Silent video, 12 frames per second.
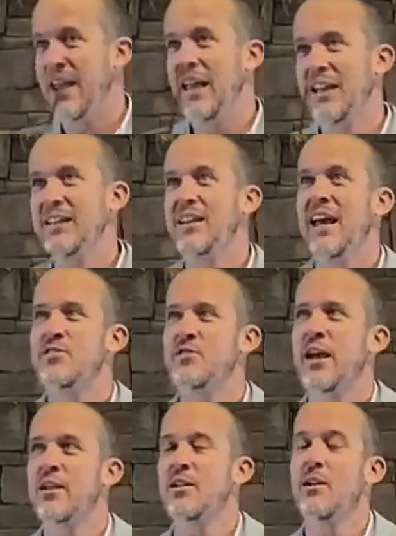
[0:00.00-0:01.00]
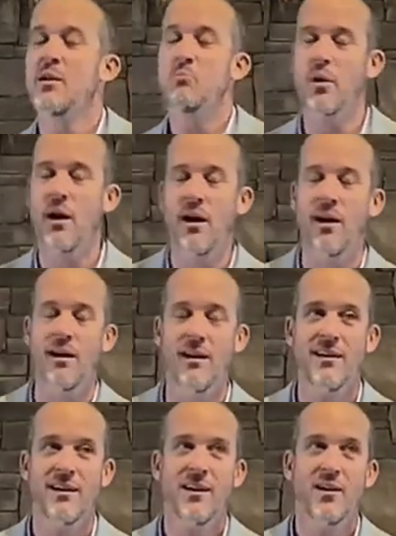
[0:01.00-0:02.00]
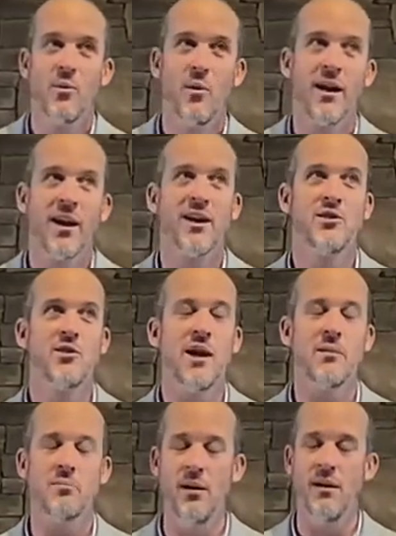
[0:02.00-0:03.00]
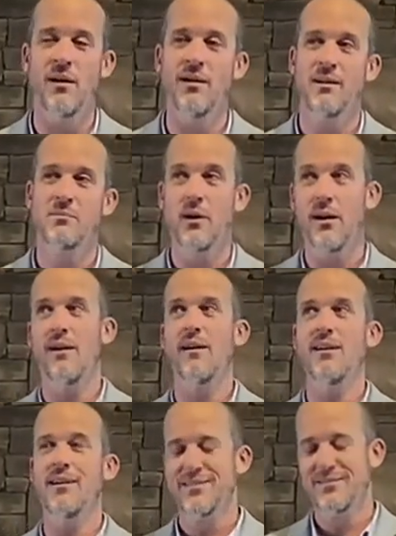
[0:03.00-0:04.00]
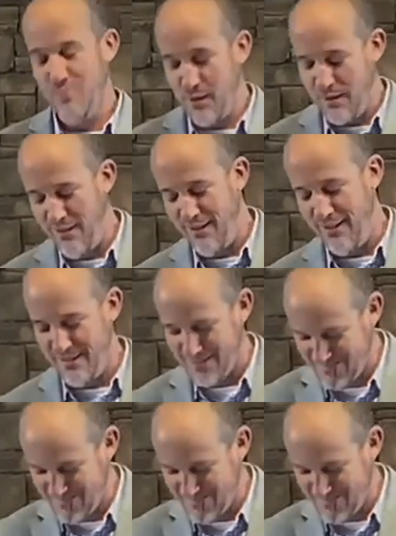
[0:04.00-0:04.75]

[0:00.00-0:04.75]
in today's vernacular, bruh, why do I got to do that, bruh, bruh, bruh?